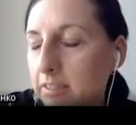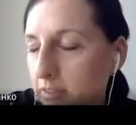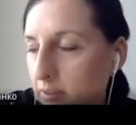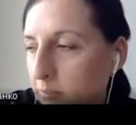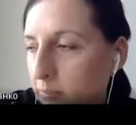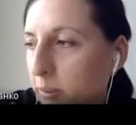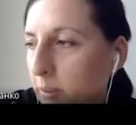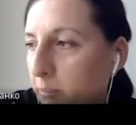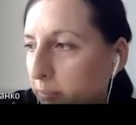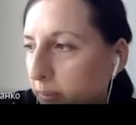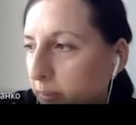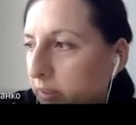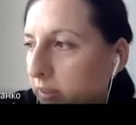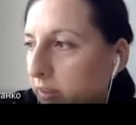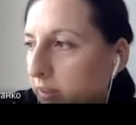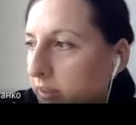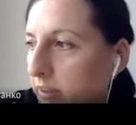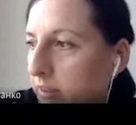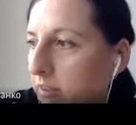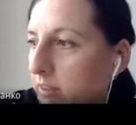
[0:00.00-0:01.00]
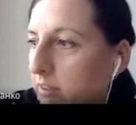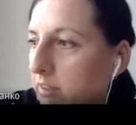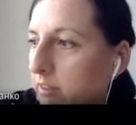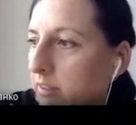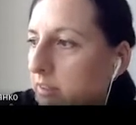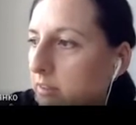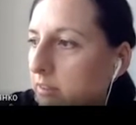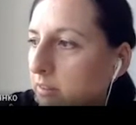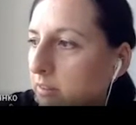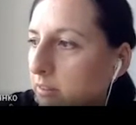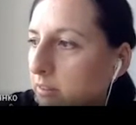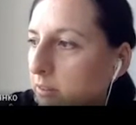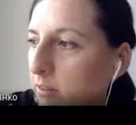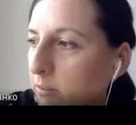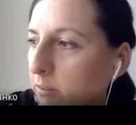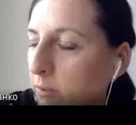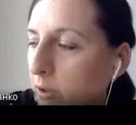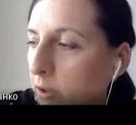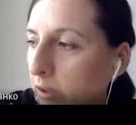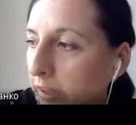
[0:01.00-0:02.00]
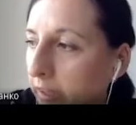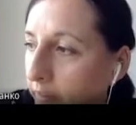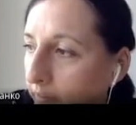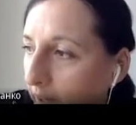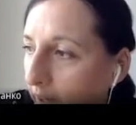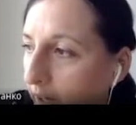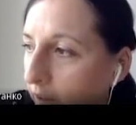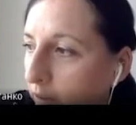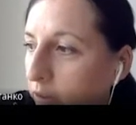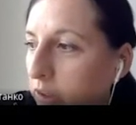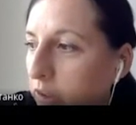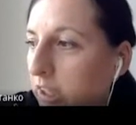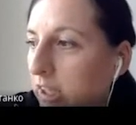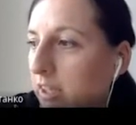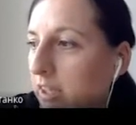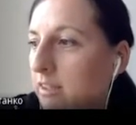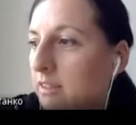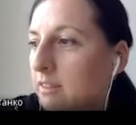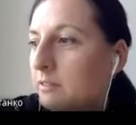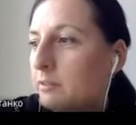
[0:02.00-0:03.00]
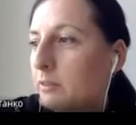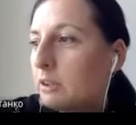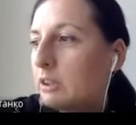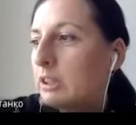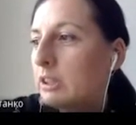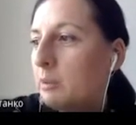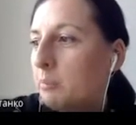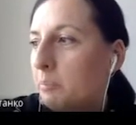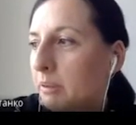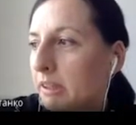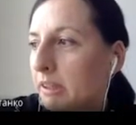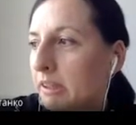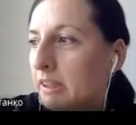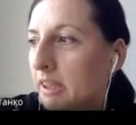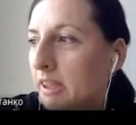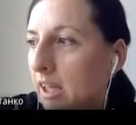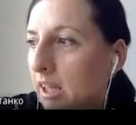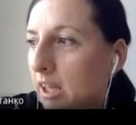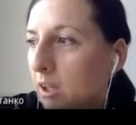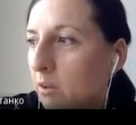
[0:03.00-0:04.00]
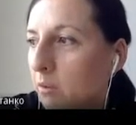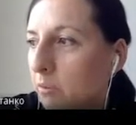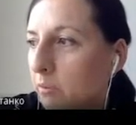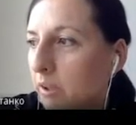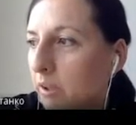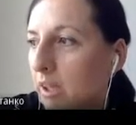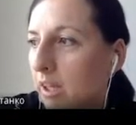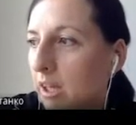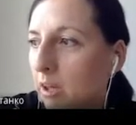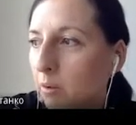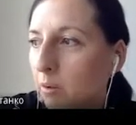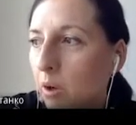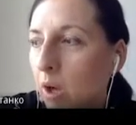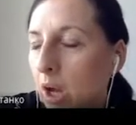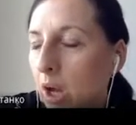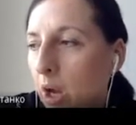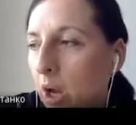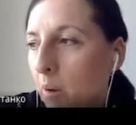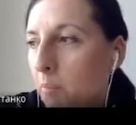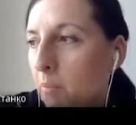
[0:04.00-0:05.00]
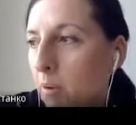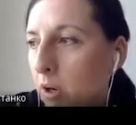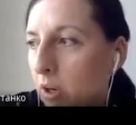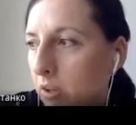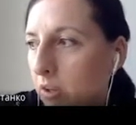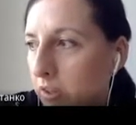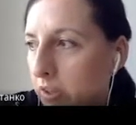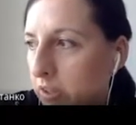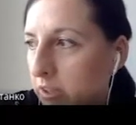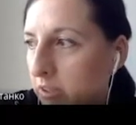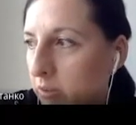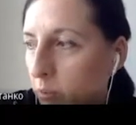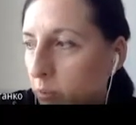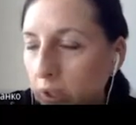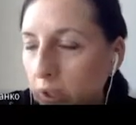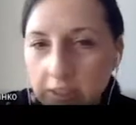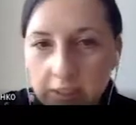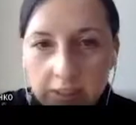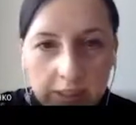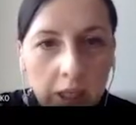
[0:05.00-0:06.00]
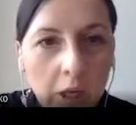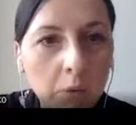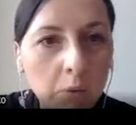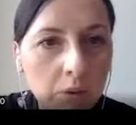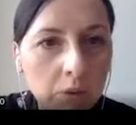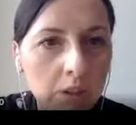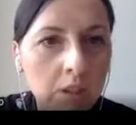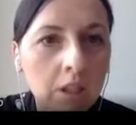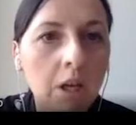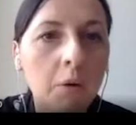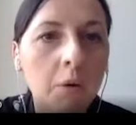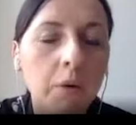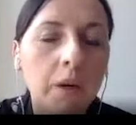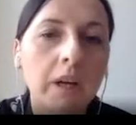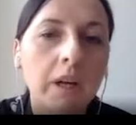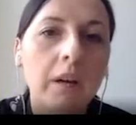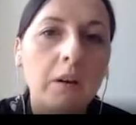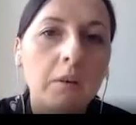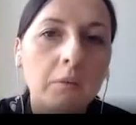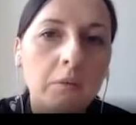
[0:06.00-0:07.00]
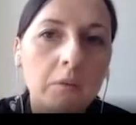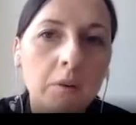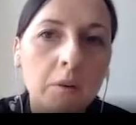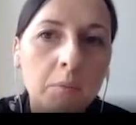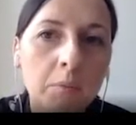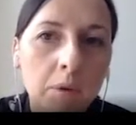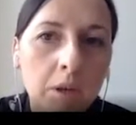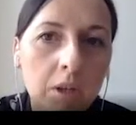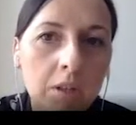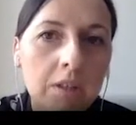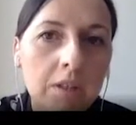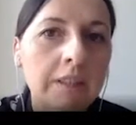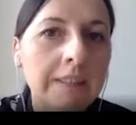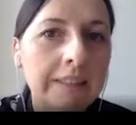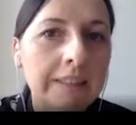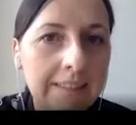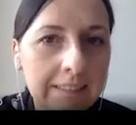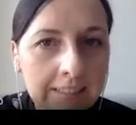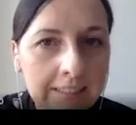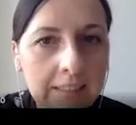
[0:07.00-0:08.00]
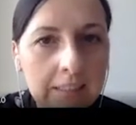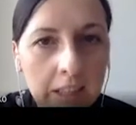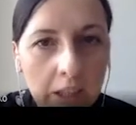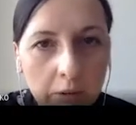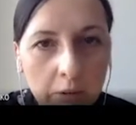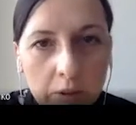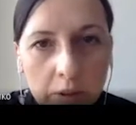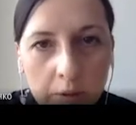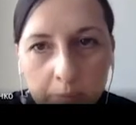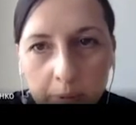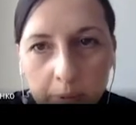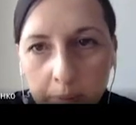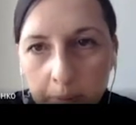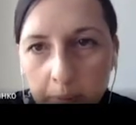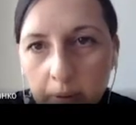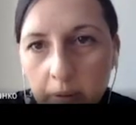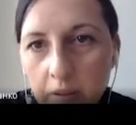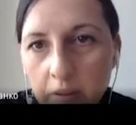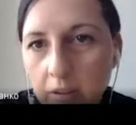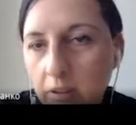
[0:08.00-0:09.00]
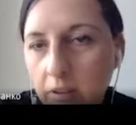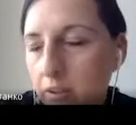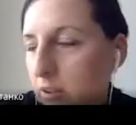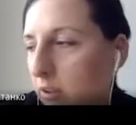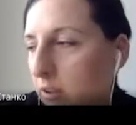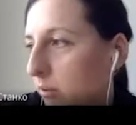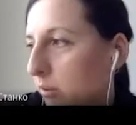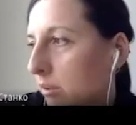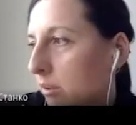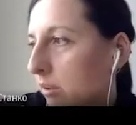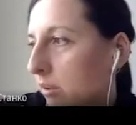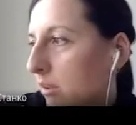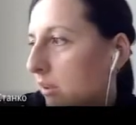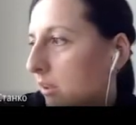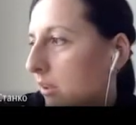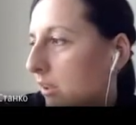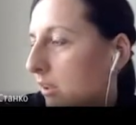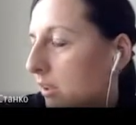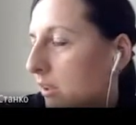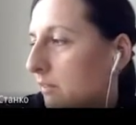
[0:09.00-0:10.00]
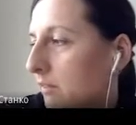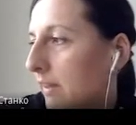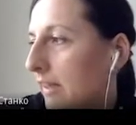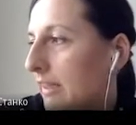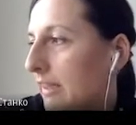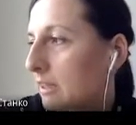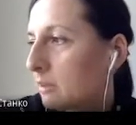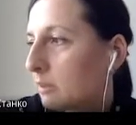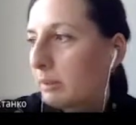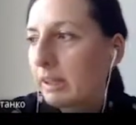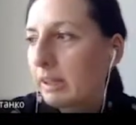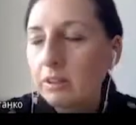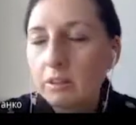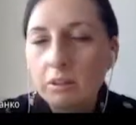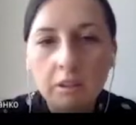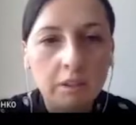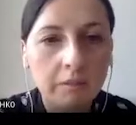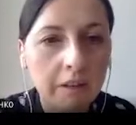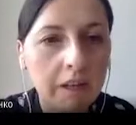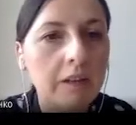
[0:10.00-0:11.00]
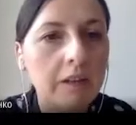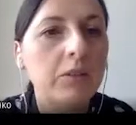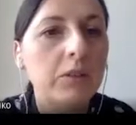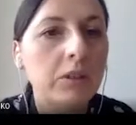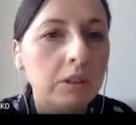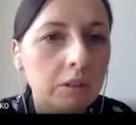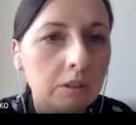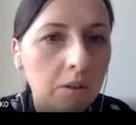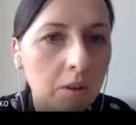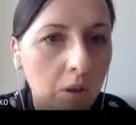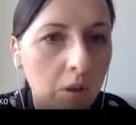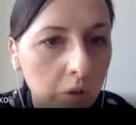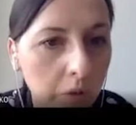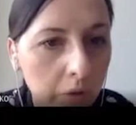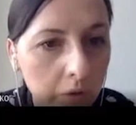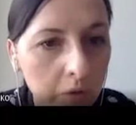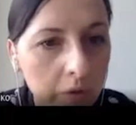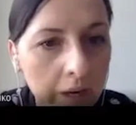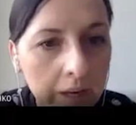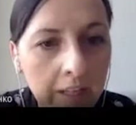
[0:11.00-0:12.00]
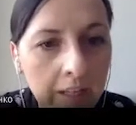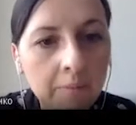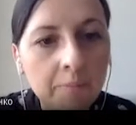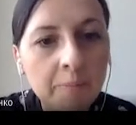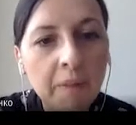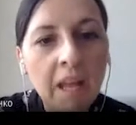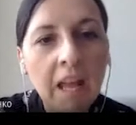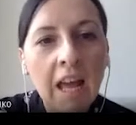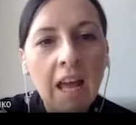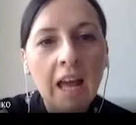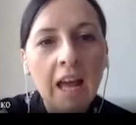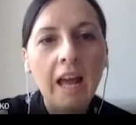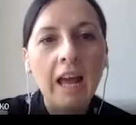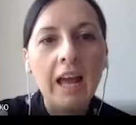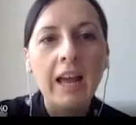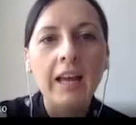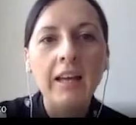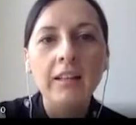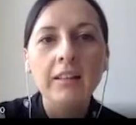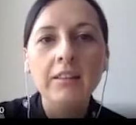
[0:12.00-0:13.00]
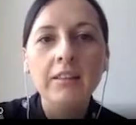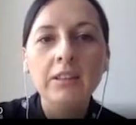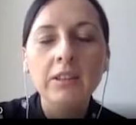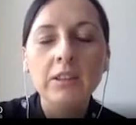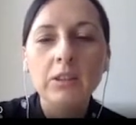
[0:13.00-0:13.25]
people of coronavirus, and for example in Kiev we have more than 1,000. Now we have more than 6,000 people who are infected by coronavirus in whole Ukraine. And